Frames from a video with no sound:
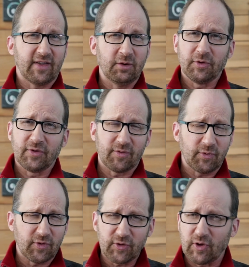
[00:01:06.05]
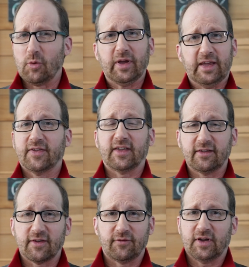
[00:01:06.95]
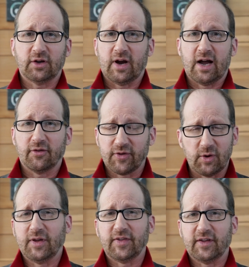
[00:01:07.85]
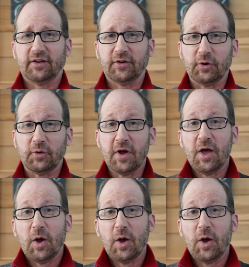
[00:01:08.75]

It was so easy to figure out, and so easy to do,